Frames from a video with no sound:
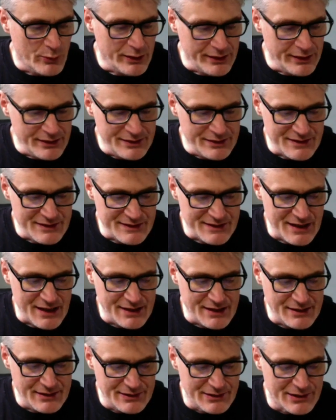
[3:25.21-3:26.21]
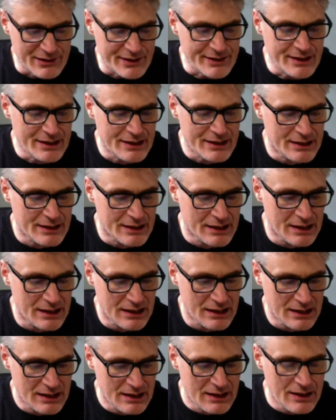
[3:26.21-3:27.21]
I decided on
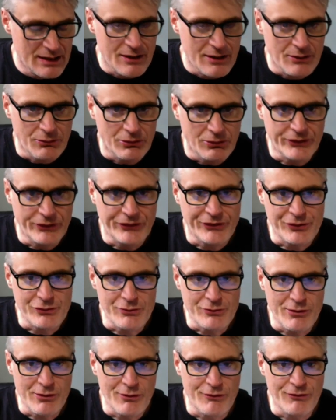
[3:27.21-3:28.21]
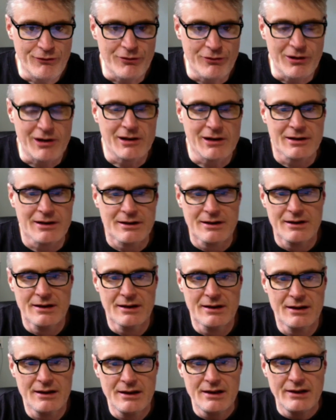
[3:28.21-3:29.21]
was 204.
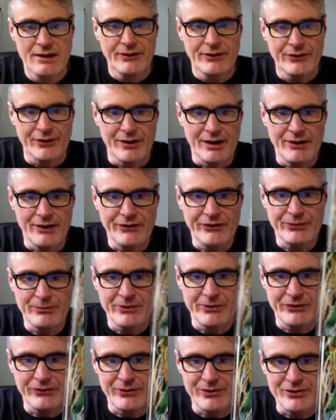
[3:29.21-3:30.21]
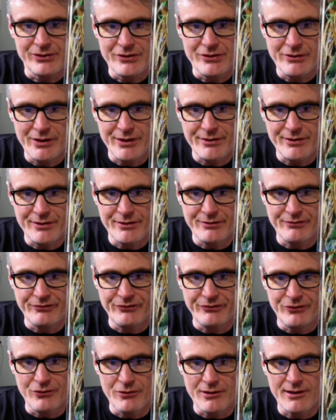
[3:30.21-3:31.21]
So House of Mystery
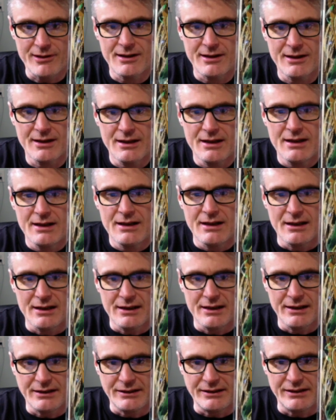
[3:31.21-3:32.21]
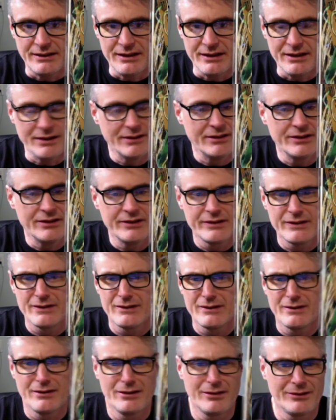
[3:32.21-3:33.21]
204. Again,
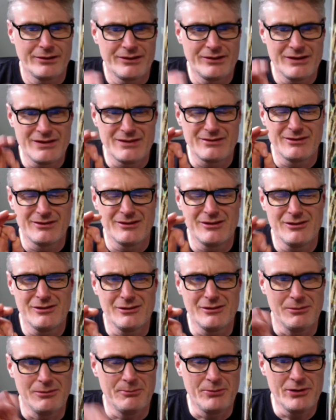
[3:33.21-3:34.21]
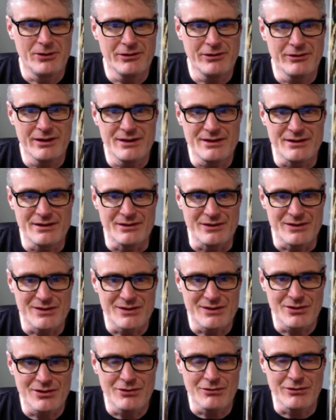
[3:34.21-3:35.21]
Bernie Wrightson is
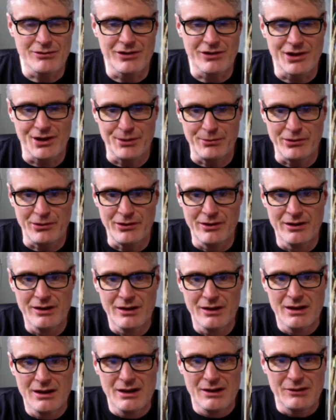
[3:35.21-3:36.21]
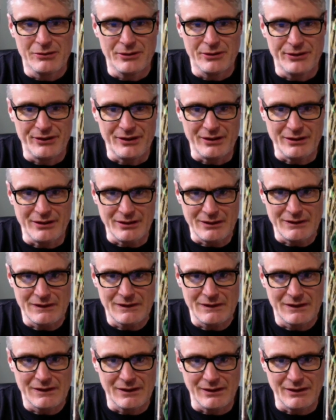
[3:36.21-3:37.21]
so incredible with the
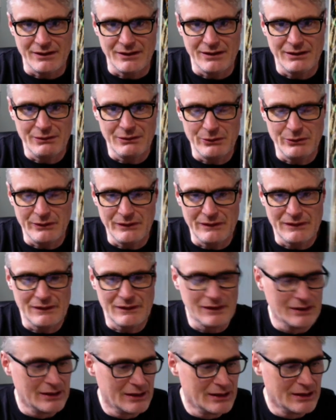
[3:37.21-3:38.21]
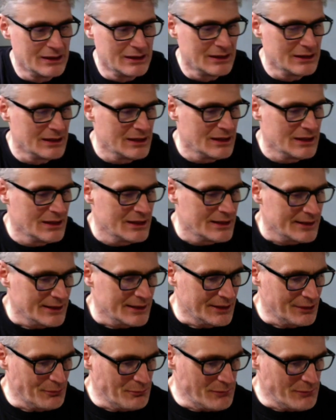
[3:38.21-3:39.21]
inks, and he was
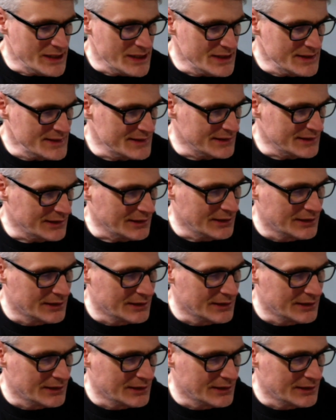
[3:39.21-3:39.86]
an amazing